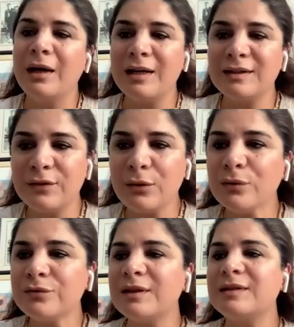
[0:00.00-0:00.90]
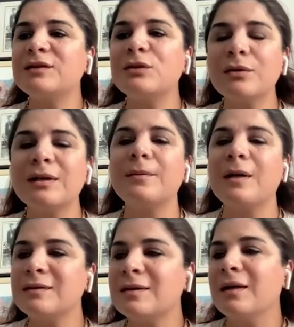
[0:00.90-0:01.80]
As we already talked
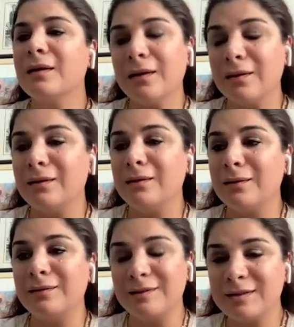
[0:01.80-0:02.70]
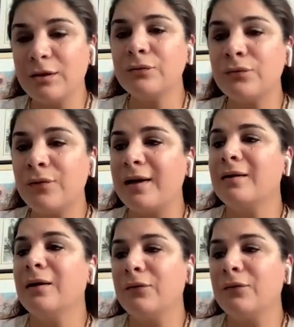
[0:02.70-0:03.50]
about, the software